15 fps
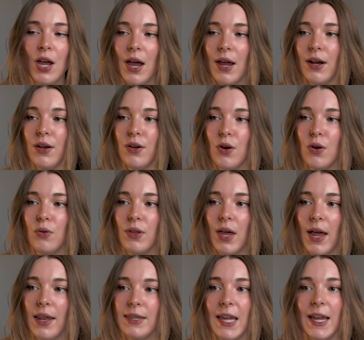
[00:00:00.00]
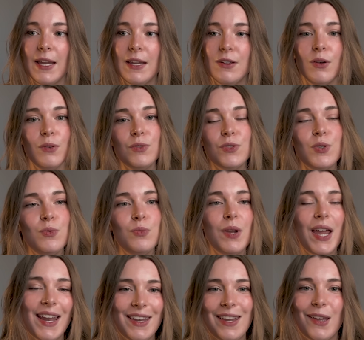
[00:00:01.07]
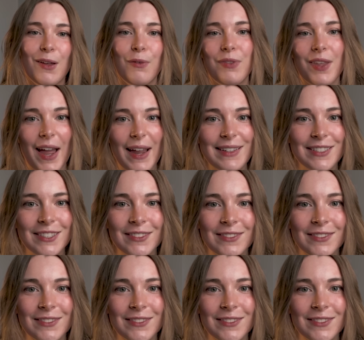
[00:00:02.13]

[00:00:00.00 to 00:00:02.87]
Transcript: and I know that they don't do any of that.